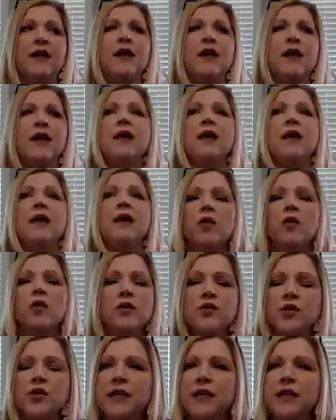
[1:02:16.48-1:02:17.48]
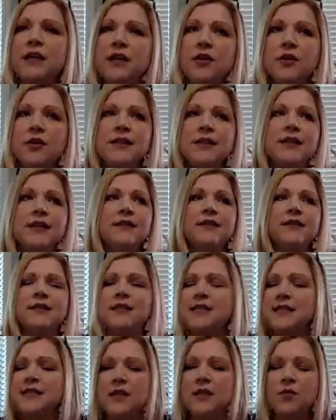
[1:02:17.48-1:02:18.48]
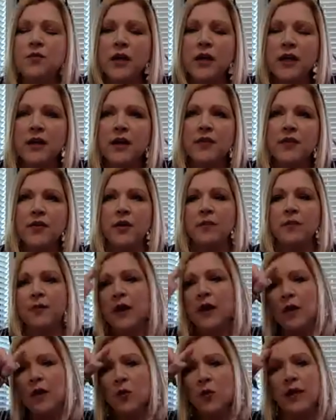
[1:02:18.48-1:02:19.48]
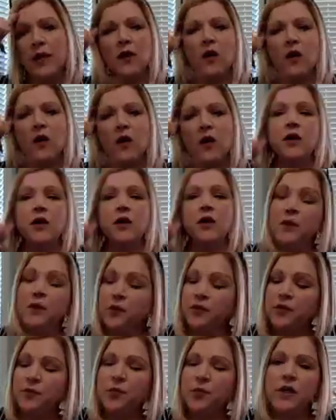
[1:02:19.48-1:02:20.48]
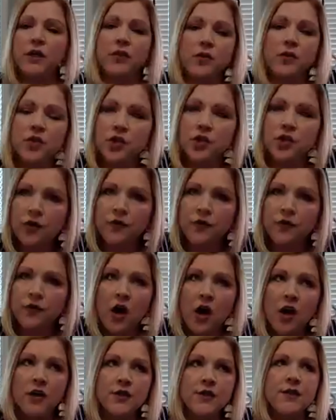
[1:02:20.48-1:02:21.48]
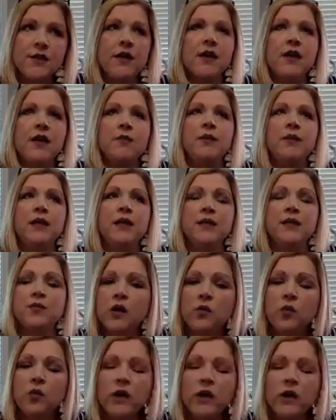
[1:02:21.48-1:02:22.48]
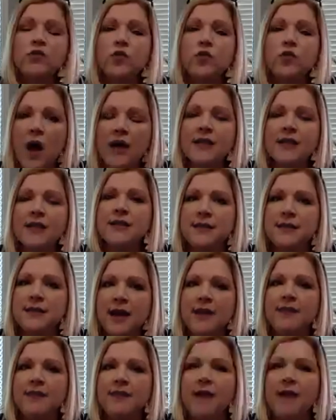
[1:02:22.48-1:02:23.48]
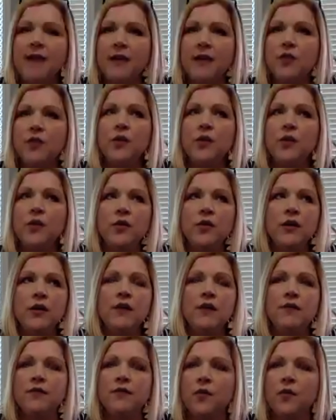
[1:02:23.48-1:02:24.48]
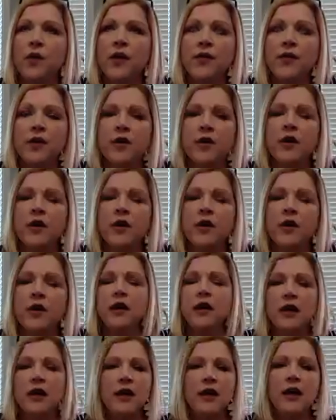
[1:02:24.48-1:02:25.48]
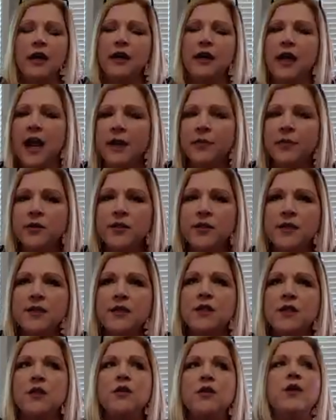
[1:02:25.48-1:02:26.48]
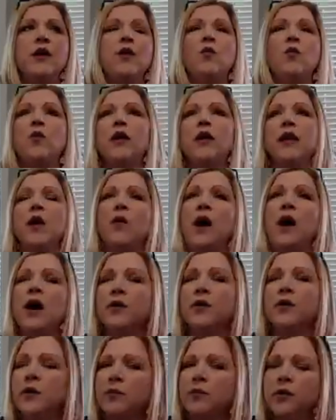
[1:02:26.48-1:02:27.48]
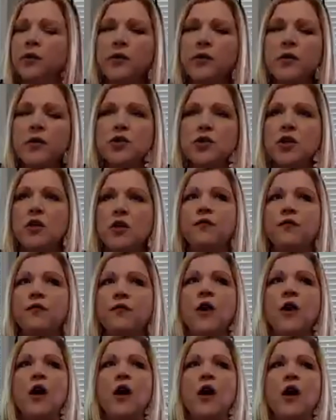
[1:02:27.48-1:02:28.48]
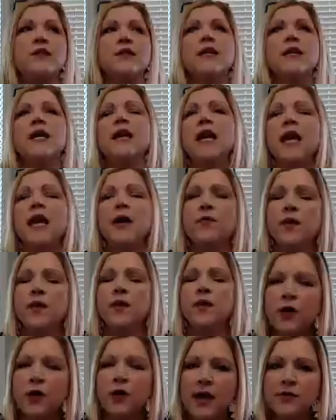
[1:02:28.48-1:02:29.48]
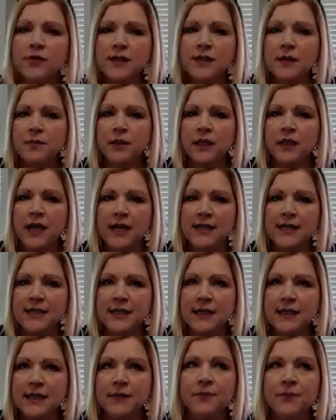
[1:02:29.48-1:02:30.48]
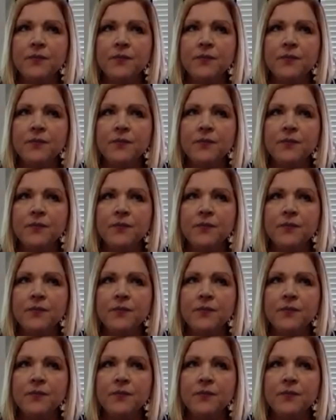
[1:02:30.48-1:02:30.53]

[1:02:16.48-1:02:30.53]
we're usually eager to to see one another we encourage people to bring their shofars um, because we will try to sight that new moon if the weather en- enables us to and we go out and we blow those shofars and we pronounce a blessing